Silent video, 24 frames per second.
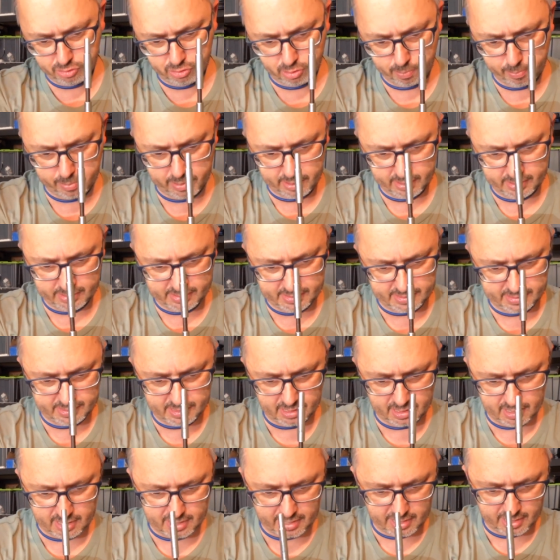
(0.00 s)
drop it
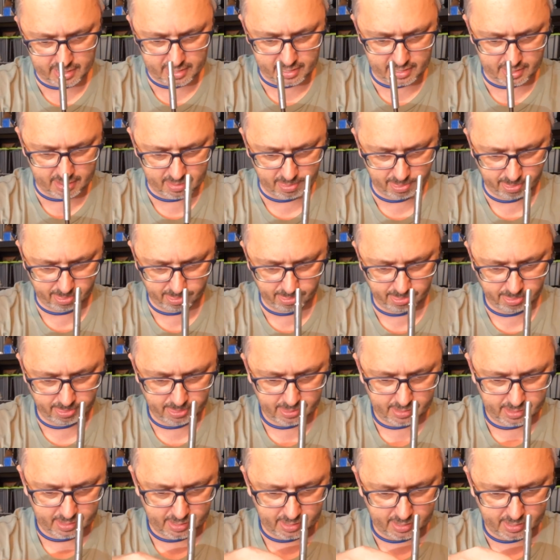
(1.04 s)
inside
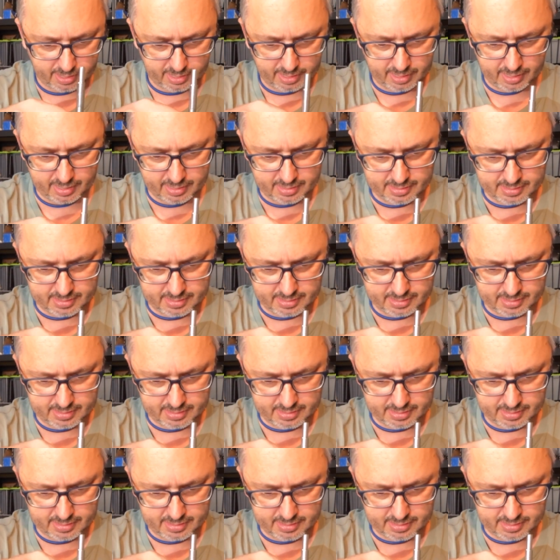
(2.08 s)
it